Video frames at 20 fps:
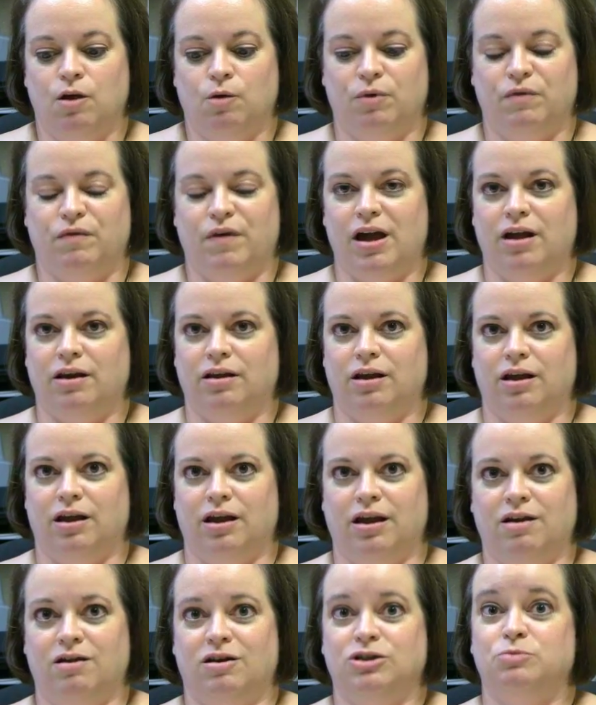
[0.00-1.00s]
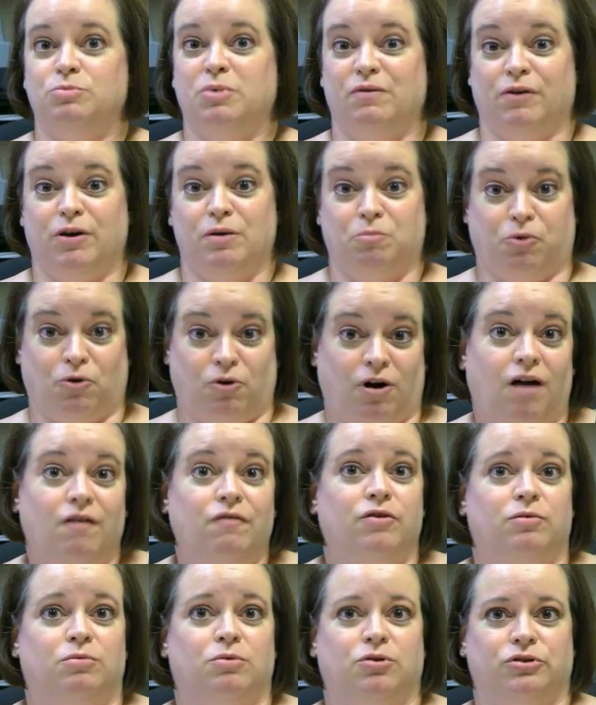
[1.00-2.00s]
we found it can also be very
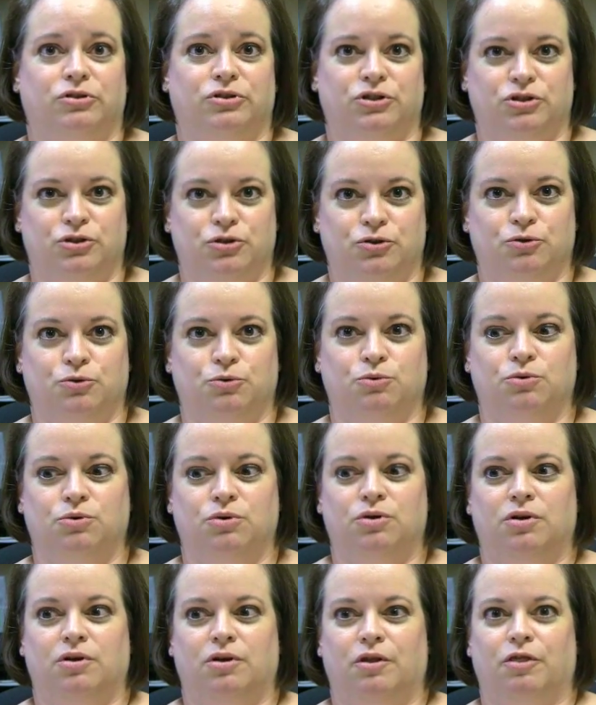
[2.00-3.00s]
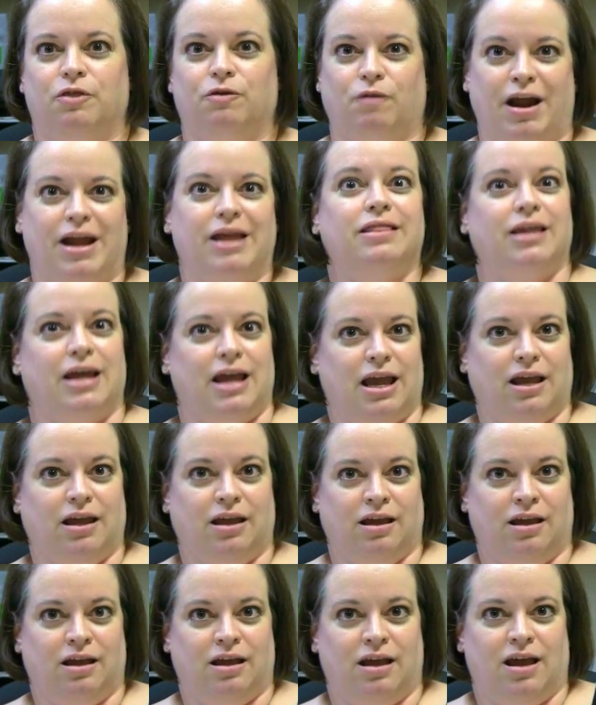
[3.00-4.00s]
profitable to do the right thing.
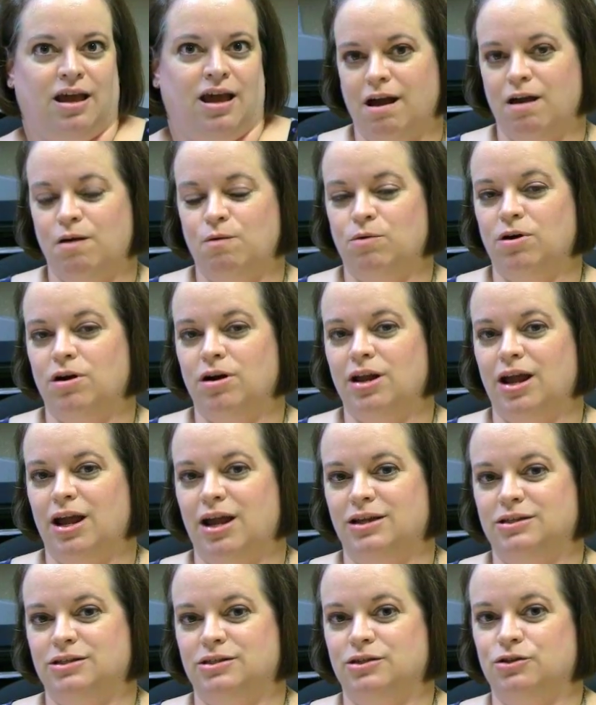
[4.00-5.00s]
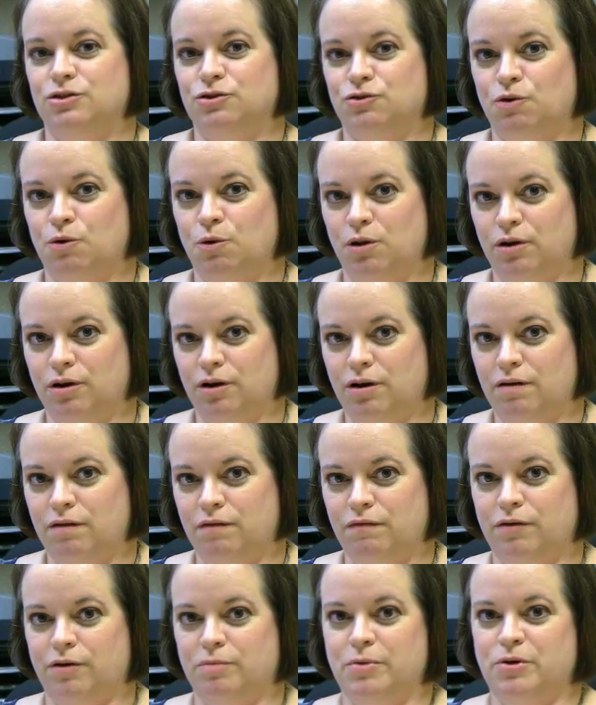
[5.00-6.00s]
I work as the controller
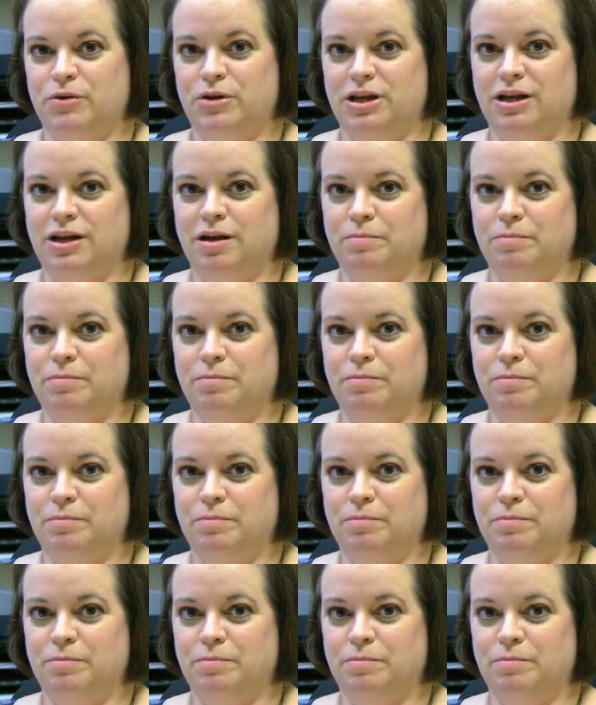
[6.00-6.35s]
for BoDean